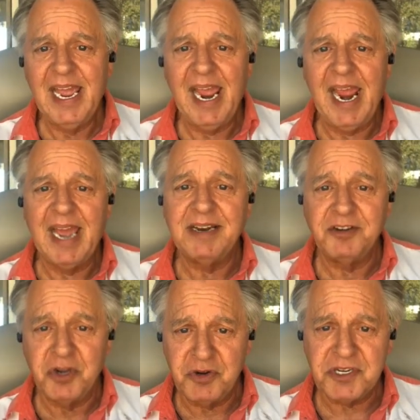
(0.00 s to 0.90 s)
And
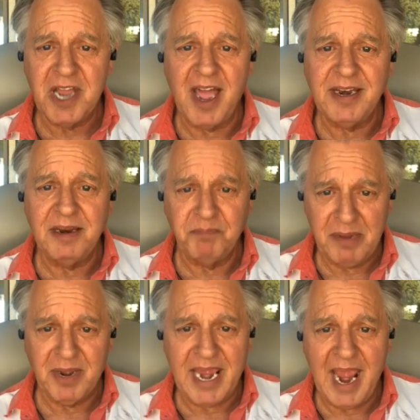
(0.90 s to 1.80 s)
Tucson and
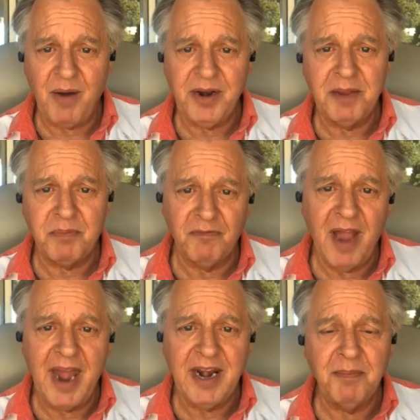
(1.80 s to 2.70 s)
Pima County had
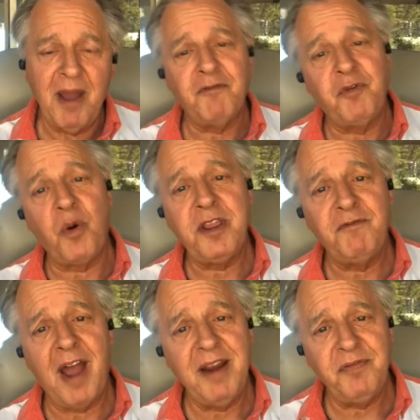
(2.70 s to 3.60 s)
provided about
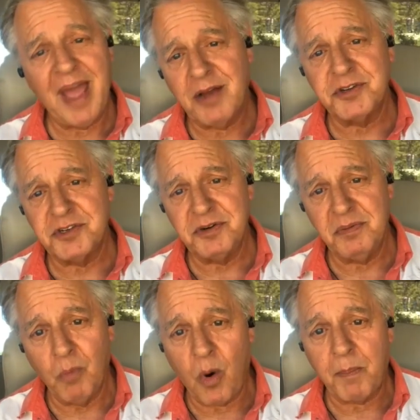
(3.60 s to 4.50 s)
45,000
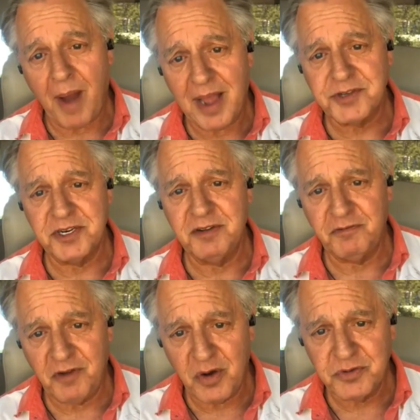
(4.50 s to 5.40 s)
more positive
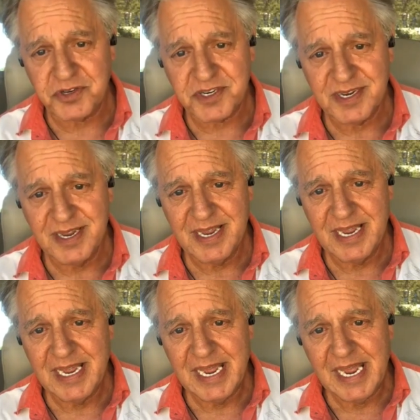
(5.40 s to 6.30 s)
votes,
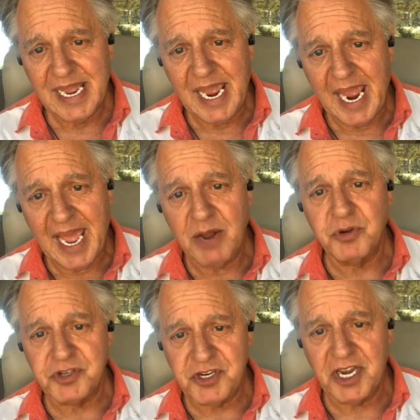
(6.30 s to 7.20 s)
and it
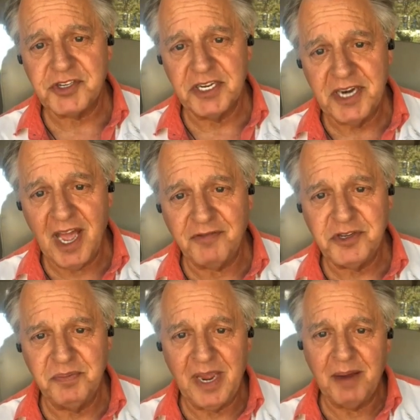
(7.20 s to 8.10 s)
was just enough
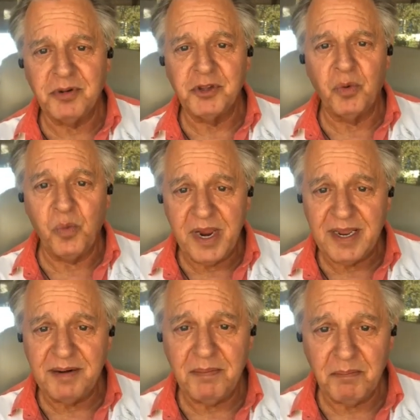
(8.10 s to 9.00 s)
to be able to
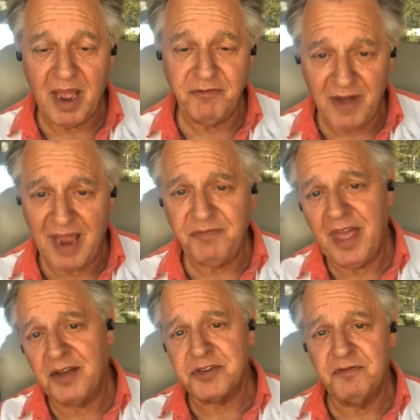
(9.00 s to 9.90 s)
win by
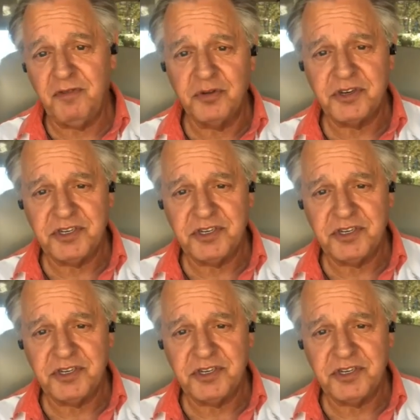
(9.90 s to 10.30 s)
5,000 votes